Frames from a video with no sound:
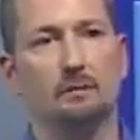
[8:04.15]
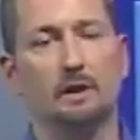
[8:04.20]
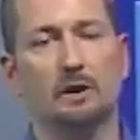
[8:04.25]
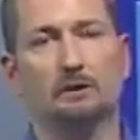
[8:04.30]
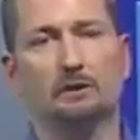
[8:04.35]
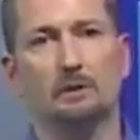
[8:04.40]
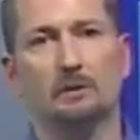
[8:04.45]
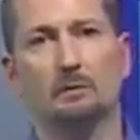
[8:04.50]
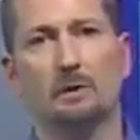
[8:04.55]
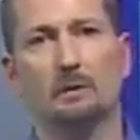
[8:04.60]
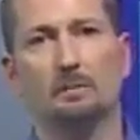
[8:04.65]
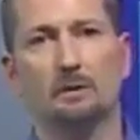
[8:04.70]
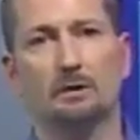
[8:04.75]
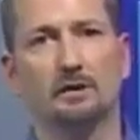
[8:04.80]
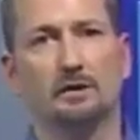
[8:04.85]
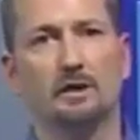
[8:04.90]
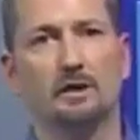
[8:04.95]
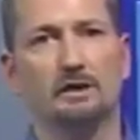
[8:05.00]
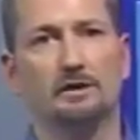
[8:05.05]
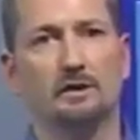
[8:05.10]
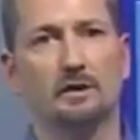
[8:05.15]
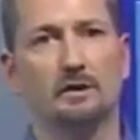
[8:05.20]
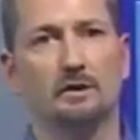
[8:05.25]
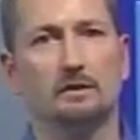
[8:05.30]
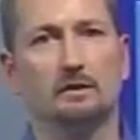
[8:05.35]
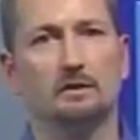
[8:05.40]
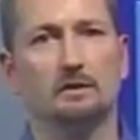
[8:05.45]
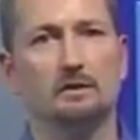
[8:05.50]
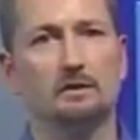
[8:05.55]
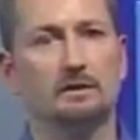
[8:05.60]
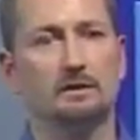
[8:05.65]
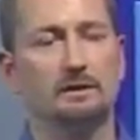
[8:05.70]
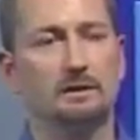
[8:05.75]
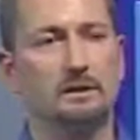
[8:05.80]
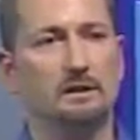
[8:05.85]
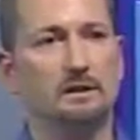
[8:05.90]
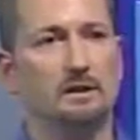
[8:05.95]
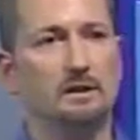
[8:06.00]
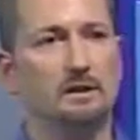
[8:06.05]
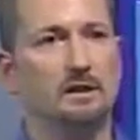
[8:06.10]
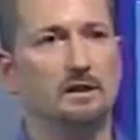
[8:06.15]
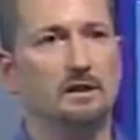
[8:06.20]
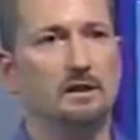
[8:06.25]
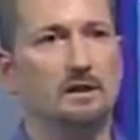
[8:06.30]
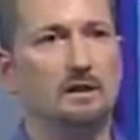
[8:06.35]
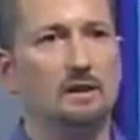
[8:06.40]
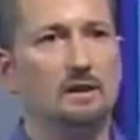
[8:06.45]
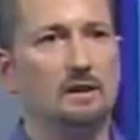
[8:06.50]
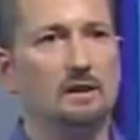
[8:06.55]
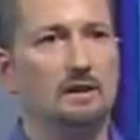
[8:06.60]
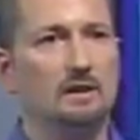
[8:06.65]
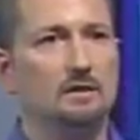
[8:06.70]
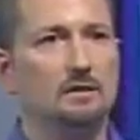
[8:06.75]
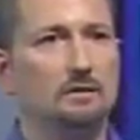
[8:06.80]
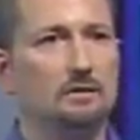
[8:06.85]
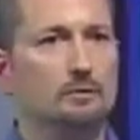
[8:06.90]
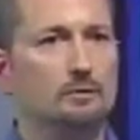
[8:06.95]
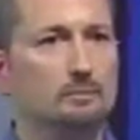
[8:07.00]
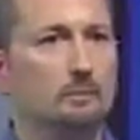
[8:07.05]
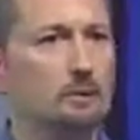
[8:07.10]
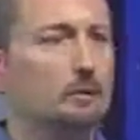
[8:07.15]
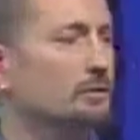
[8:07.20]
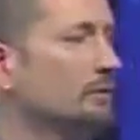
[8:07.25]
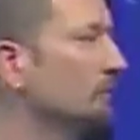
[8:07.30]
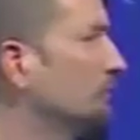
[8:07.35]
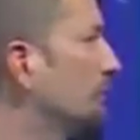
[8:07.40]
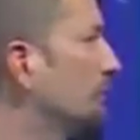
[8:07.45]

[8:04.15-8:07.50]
wells that represent each other. So moving